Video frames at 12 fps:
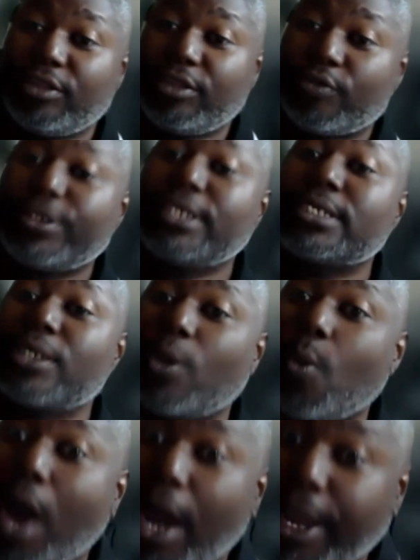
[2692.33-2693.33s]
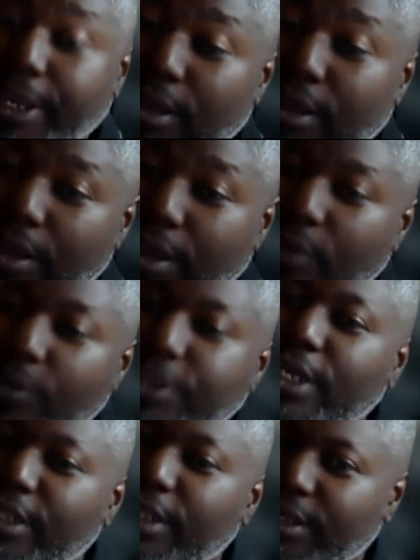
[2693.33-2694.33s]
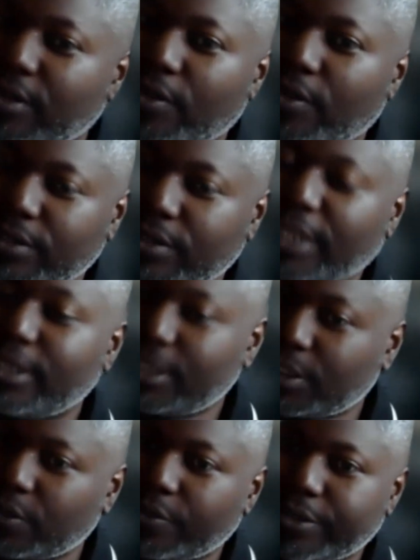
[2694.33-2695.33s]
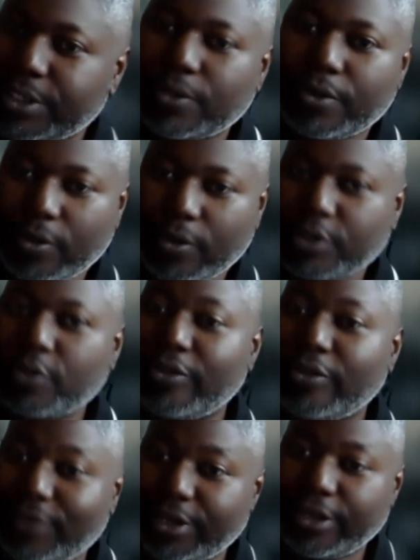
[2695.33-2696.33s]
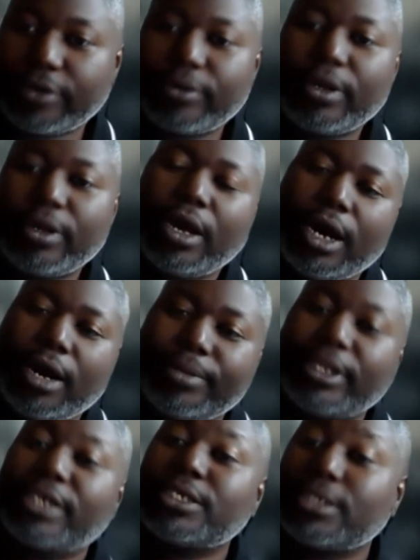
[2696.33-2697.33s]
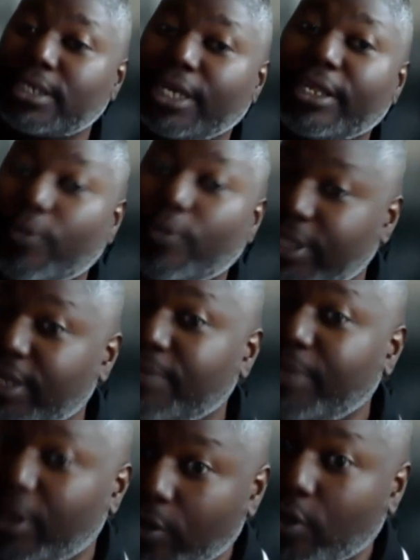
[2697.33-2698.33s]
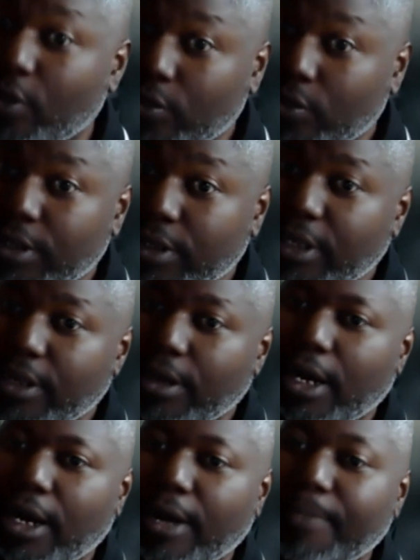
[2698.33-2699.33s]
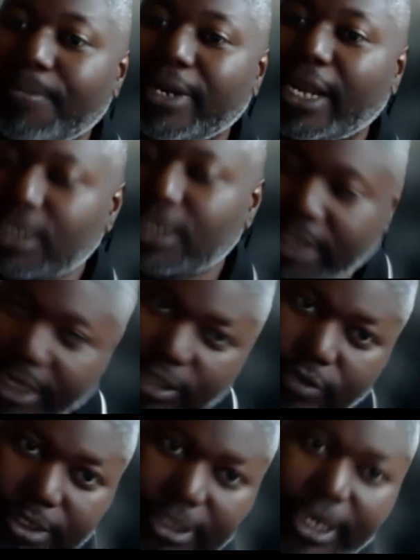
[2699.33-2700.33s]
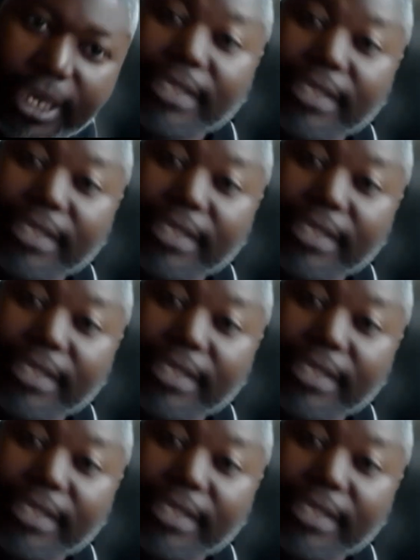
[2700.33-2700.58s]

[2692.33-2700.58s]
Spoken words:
the reason why we're telling these stories or doing the video. But let's just say that we did meet our goal. But as Daniel was saying, at